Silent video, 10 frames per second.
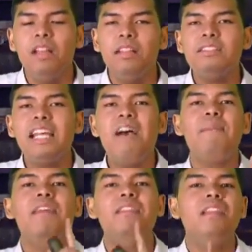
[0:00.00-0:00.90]
Now,
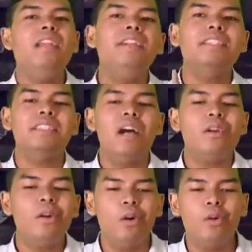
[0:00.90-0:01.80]
sabi, three years
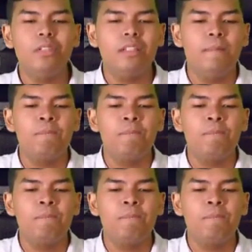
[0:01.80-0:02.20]
ago,